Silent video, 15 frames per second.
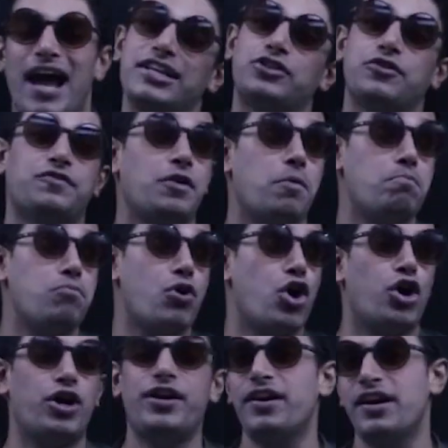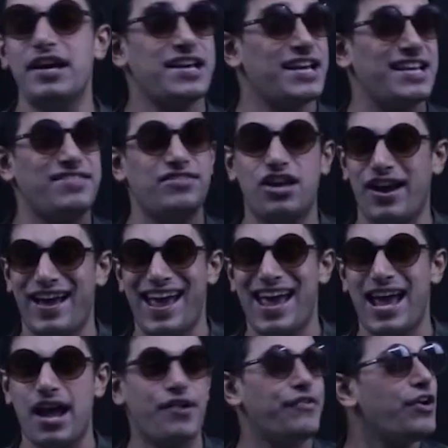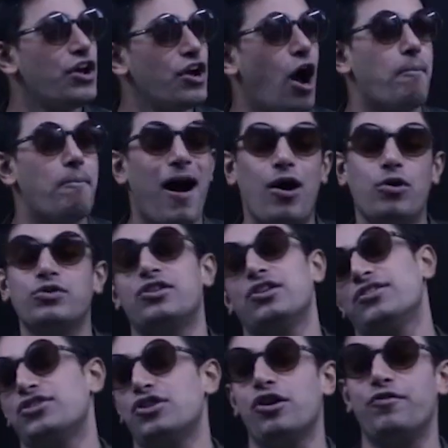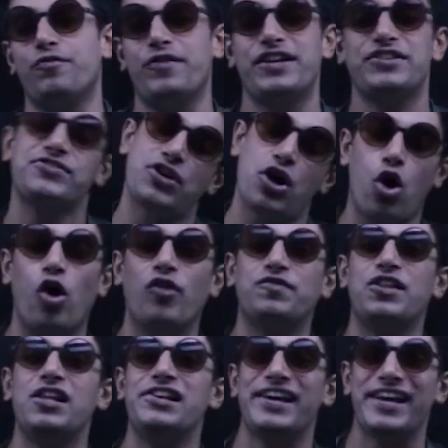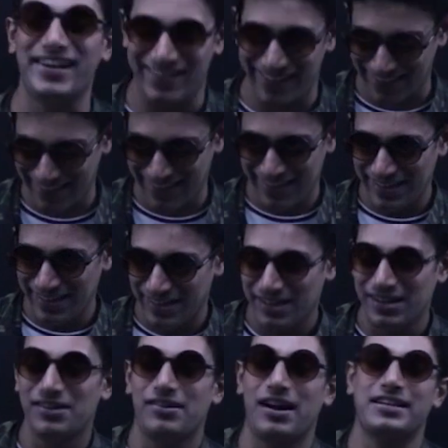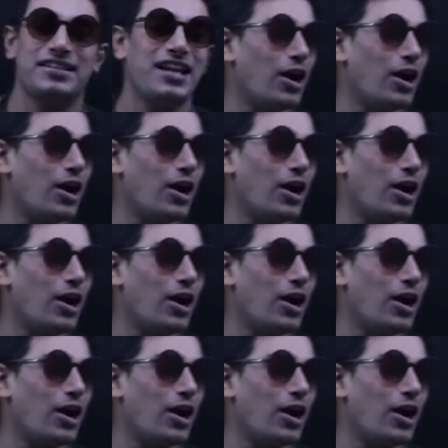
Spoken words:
height of the bird in the air above the surface of the lake. Right,